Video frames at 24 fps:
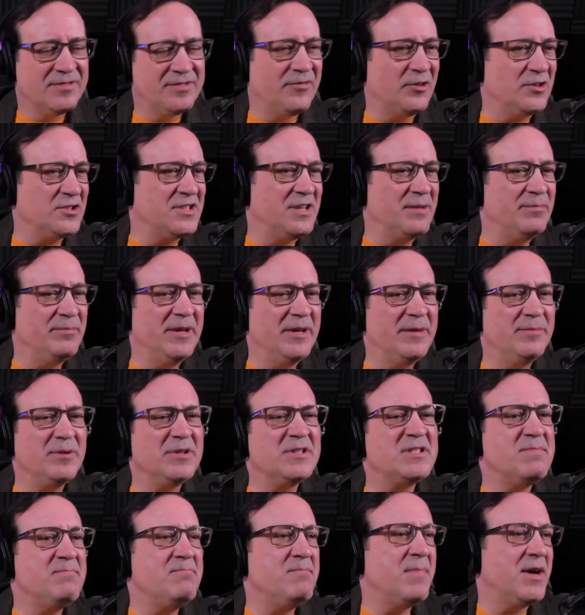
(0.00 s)
For some people
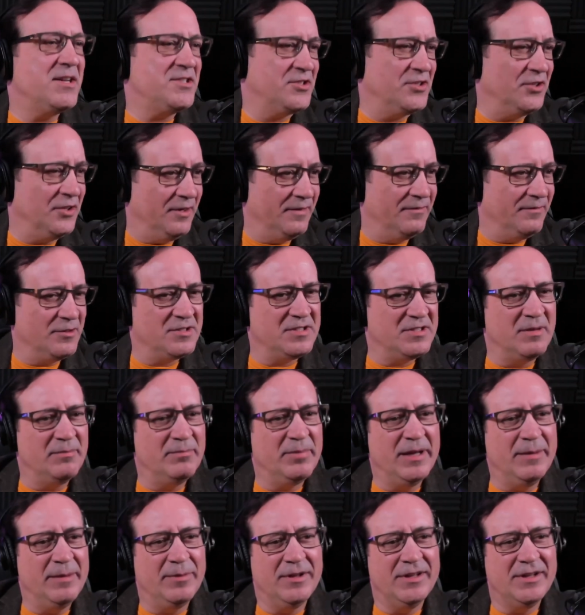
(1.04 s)
it's mustard, for some
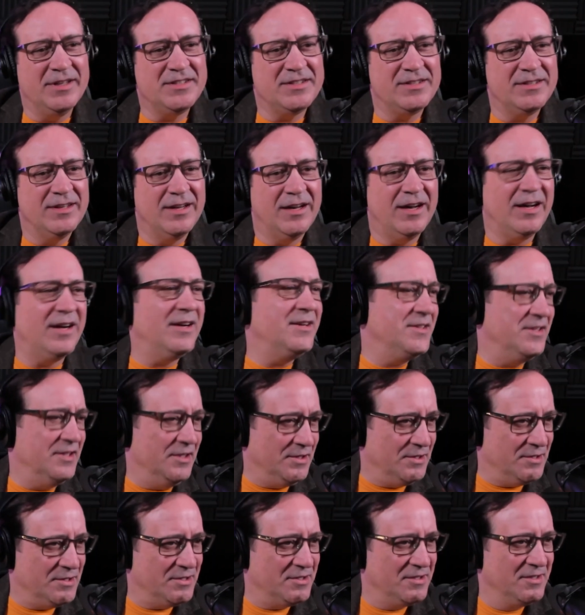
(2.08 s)
people it's
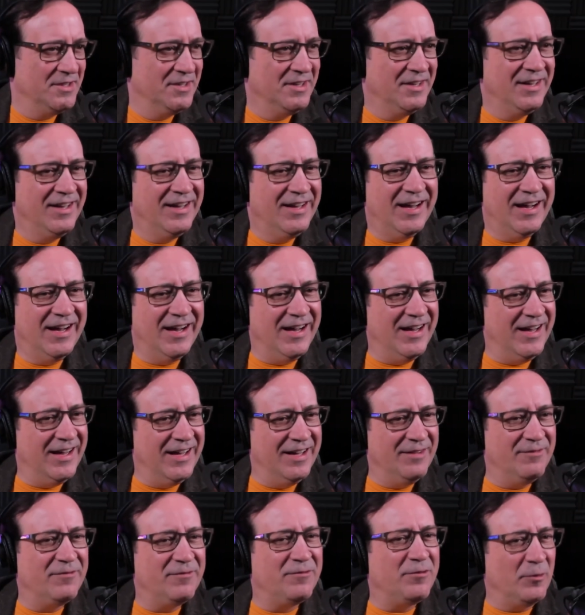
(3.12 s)
onions. Mm-hmm.
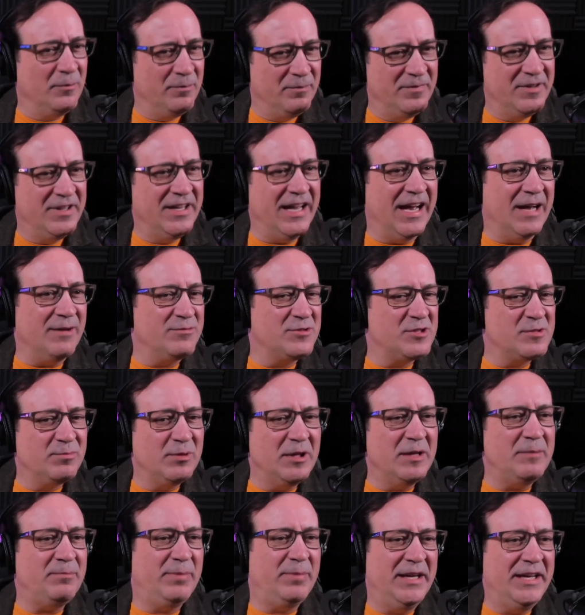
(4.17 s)
Uh, for yeah,
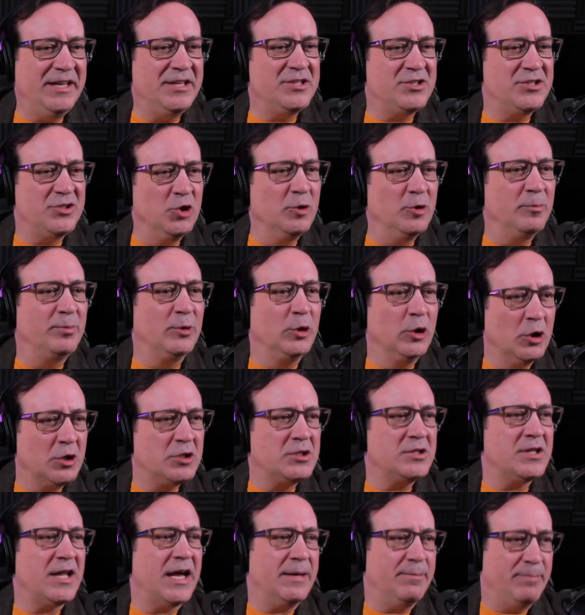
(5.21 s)
split pea soup
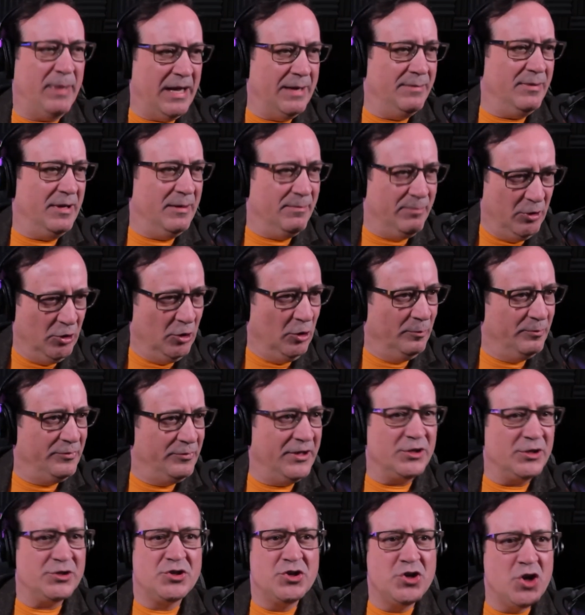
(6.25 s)
looks like baby poop.
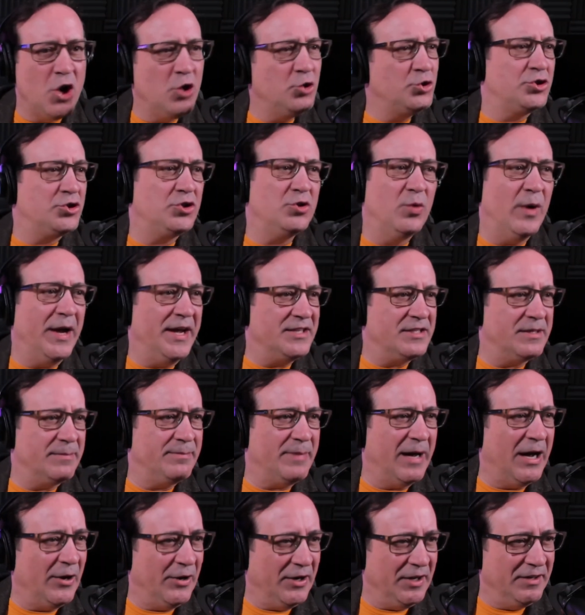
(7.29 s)
There's no oh, yeah. two ways about
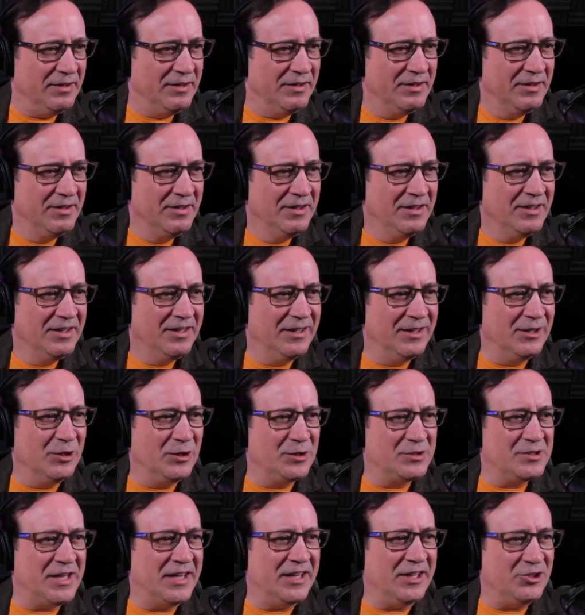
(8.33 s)
it. Looks it. Gross. It
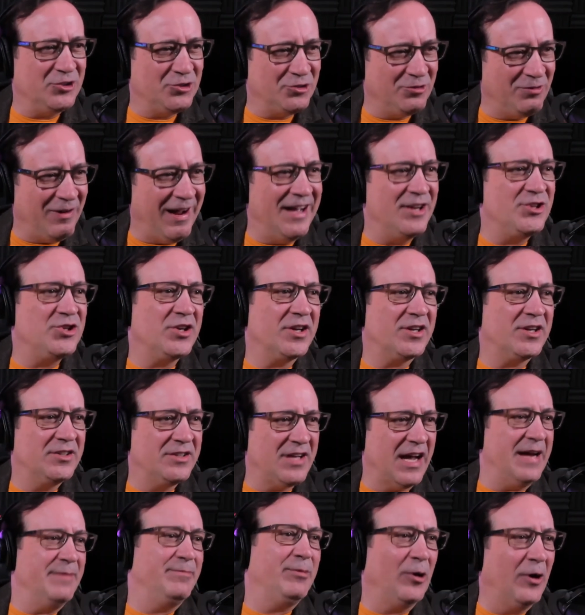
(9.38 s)
looks like a tragic
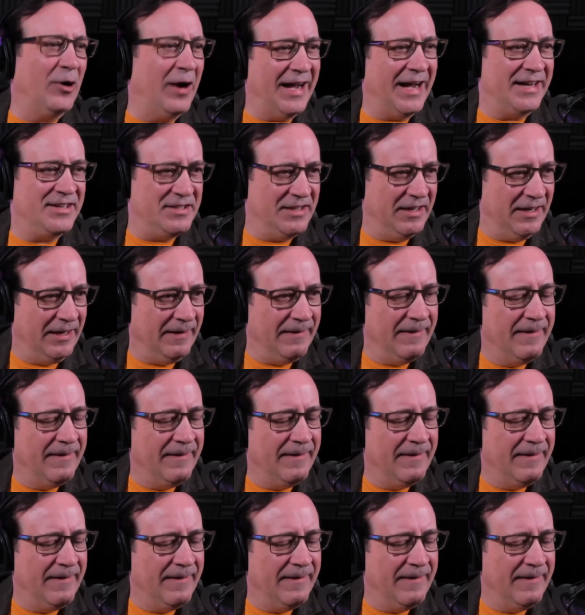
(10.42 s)
diaper accident.